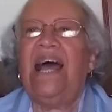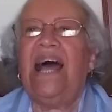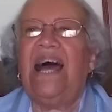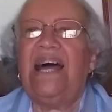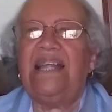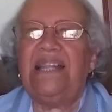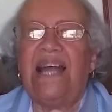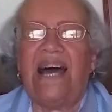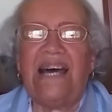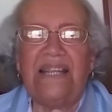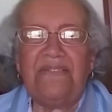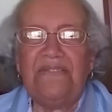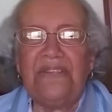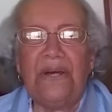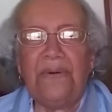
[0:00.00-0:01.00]
And out of
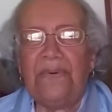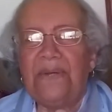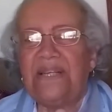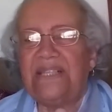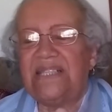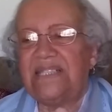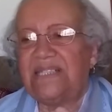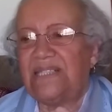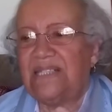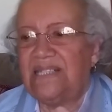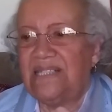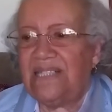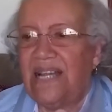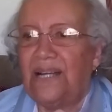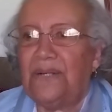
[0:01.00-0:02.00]
nowhere, this
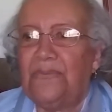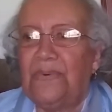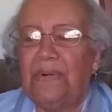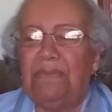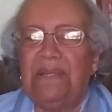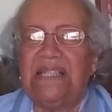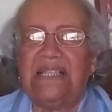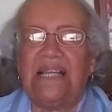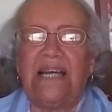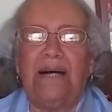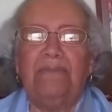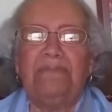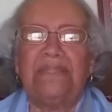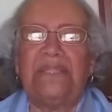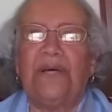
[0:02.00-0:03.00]
young woman
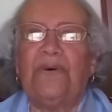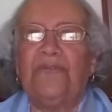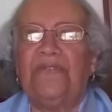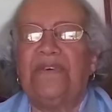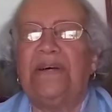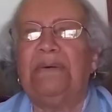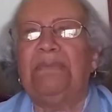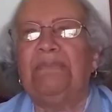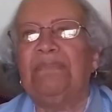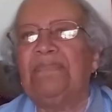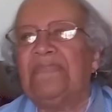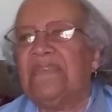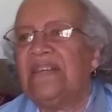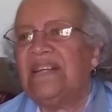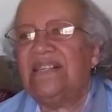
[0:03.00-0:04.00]
comes over.
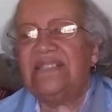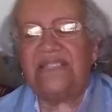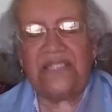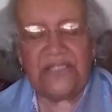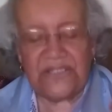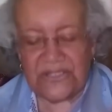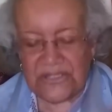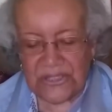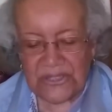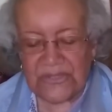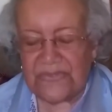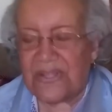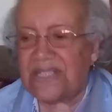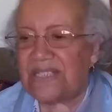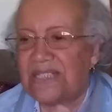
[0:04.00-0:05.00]
She's just
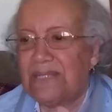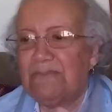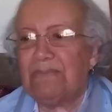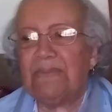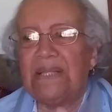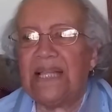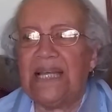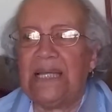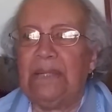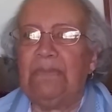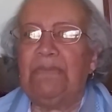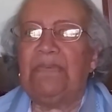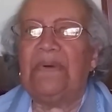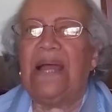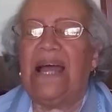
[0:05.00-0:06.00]
dressed in plain
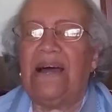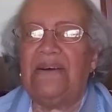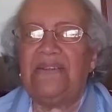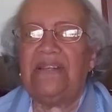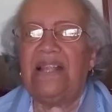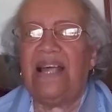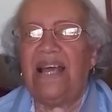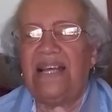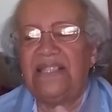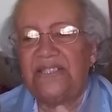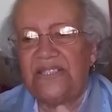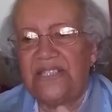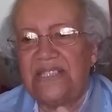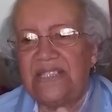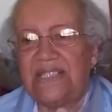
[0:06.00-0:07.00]
brown. And
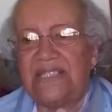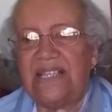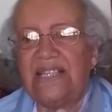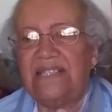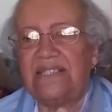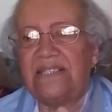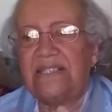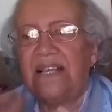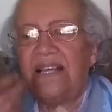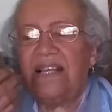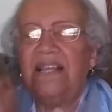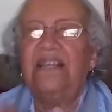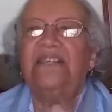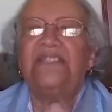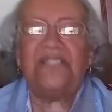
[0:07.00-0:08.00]
she says,
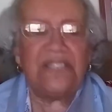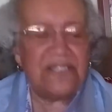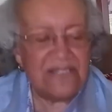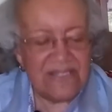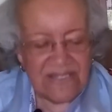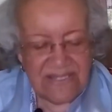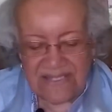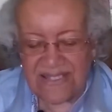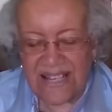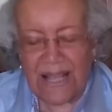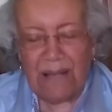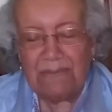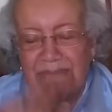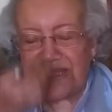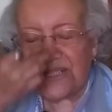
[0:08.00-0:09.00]
she
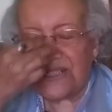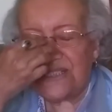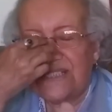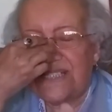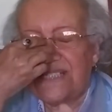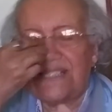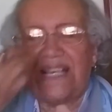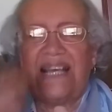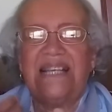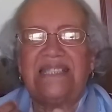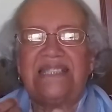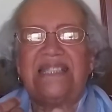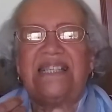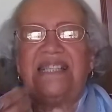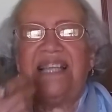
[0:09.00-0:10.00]
comes onto the
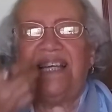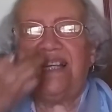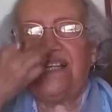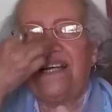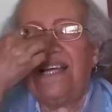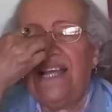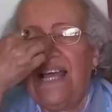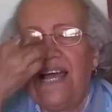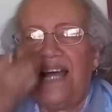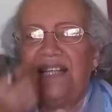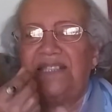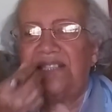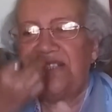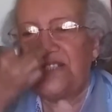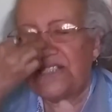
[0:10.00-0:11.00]
escalator and
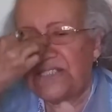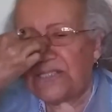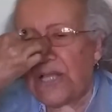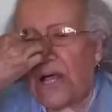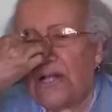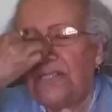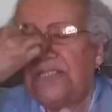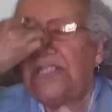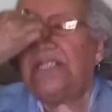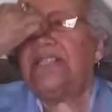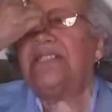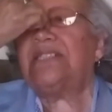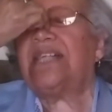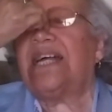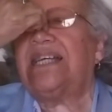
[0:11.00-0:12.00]
she says, hold your
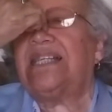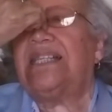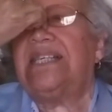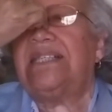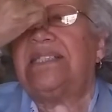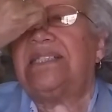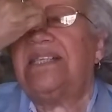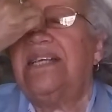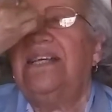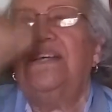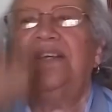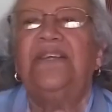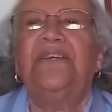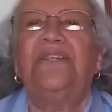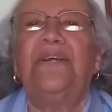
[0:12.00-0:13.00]
nose like this.
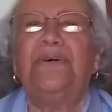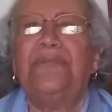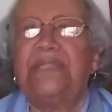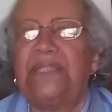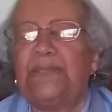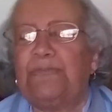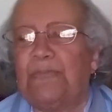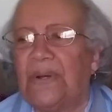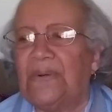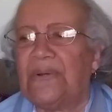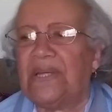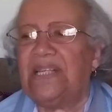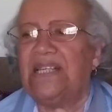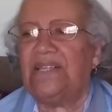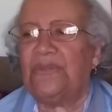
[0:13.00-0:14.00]
Your nose is
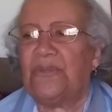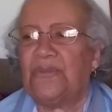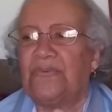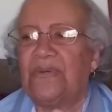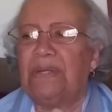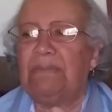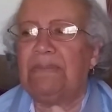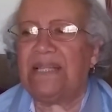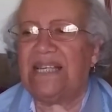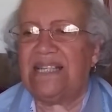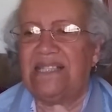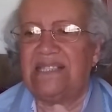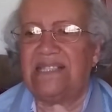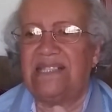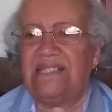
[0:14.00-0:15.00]
broken in 3
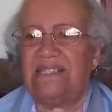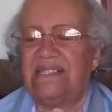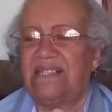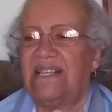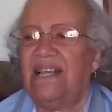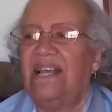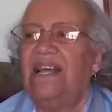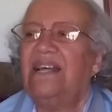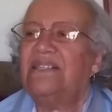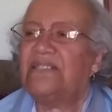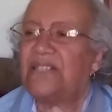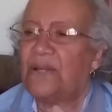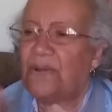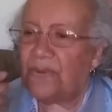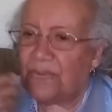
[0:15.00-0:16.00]
places.
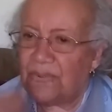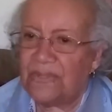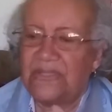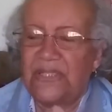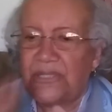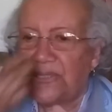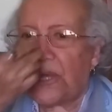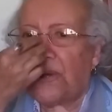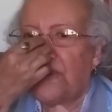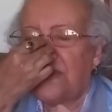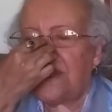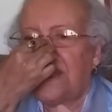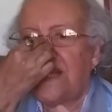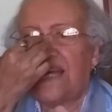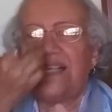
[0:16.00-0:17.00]
So just
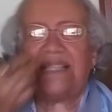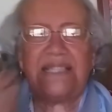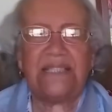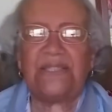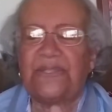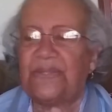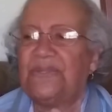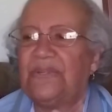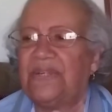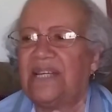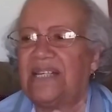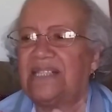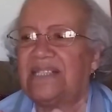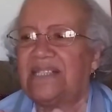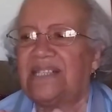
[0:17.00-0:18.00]
hold it like this till you
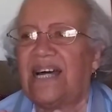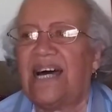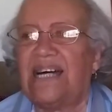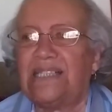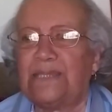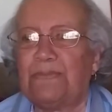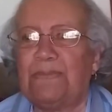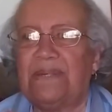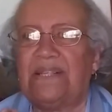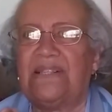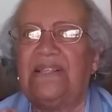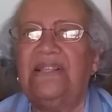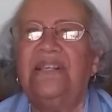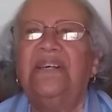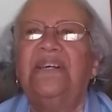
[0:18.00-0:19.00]
get to the
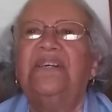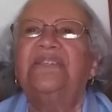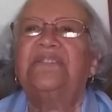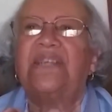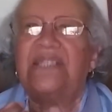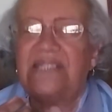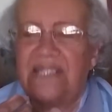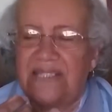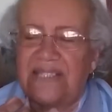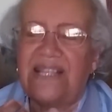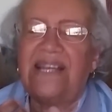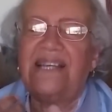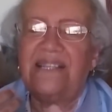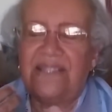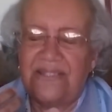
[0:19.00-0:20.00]
hospital. So I said,
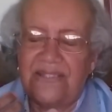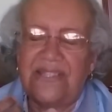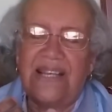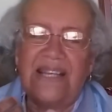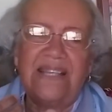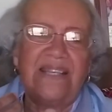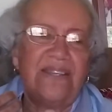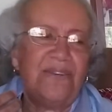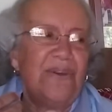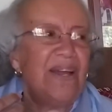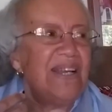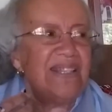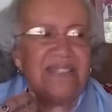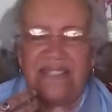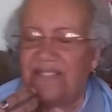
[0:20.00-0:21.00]
thank you.
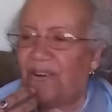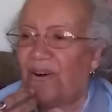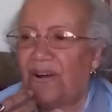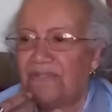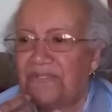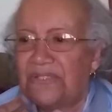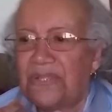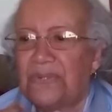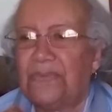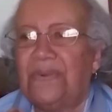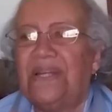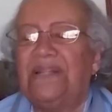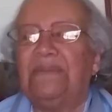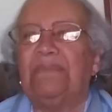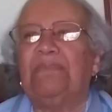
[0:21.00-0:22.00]
And off she
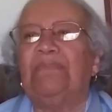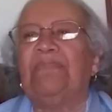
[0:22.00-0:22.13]
went.